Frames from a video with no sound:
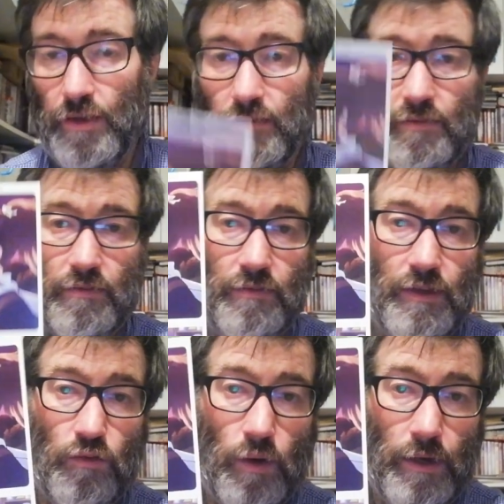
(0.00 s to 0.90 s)
it's
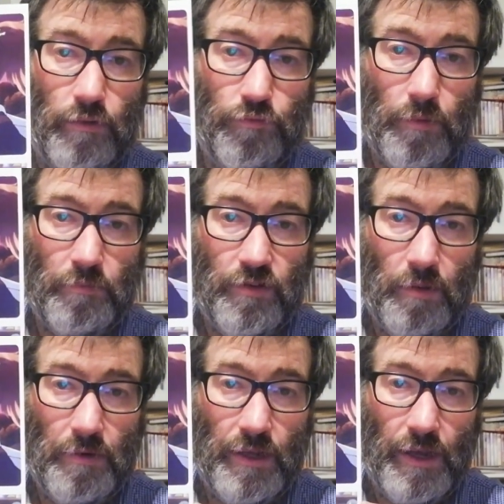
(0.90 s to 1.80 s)
this one from
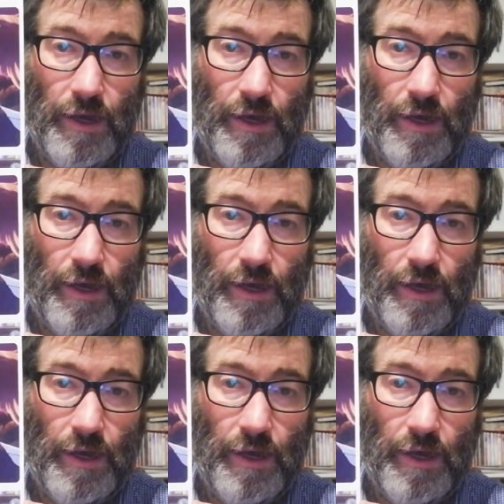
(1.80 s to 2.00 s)
Germany,